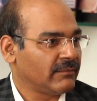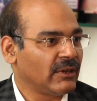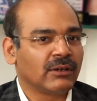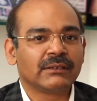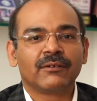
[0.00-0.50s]

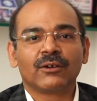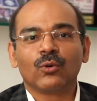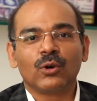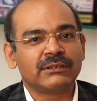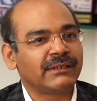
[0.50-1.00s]
because our
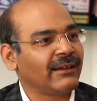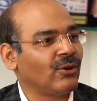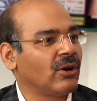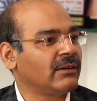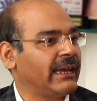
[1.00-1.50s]
courts take
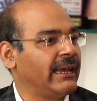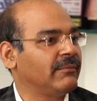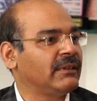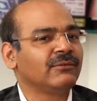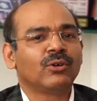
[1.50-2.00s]
long
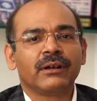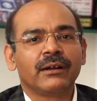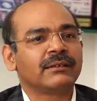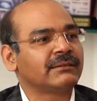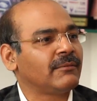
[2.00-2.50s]
time, there is no
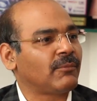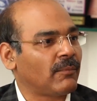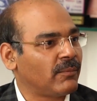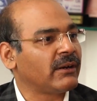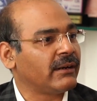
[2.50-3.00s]
redressal,
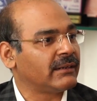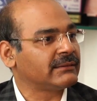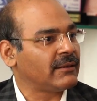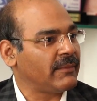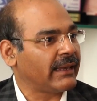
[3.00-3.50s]
proper
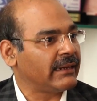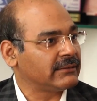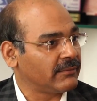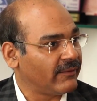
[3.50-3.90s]
redressal mechanism